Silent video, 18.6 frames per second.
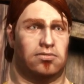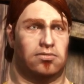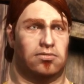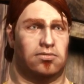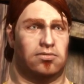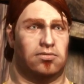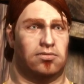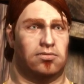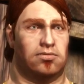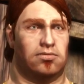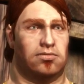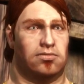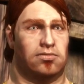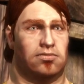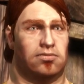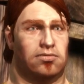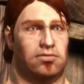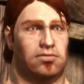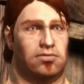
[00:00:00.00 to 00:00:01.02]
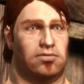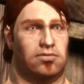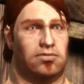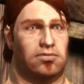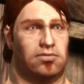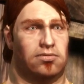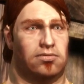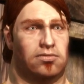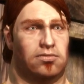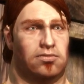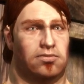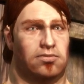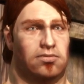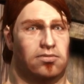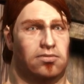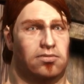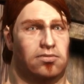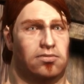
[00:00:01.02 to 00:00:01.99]

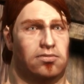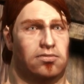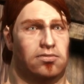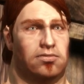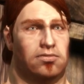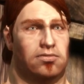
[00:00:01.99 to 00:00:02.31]
(silence)